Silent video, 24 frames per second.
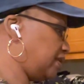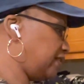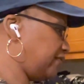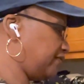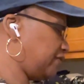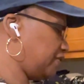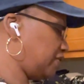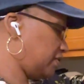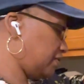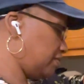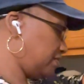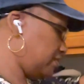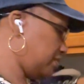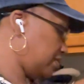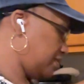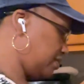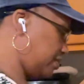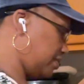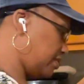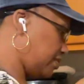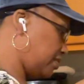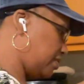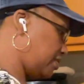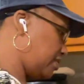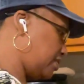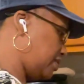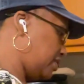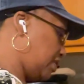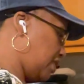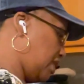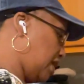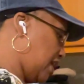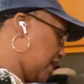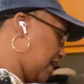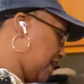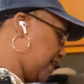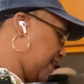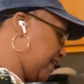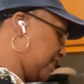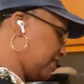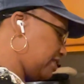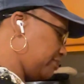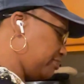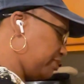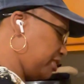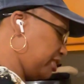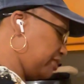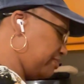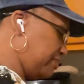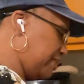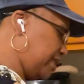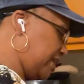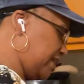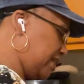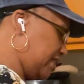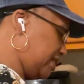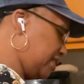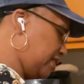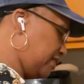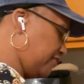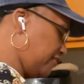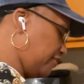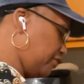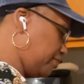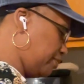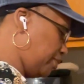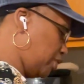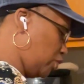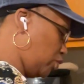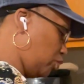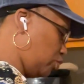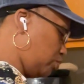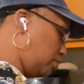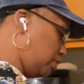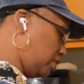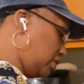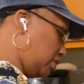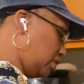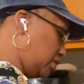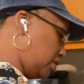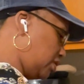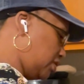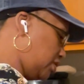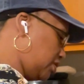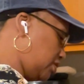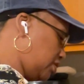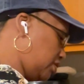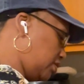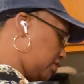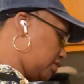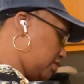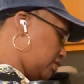So I like to pick mine up from Home Goods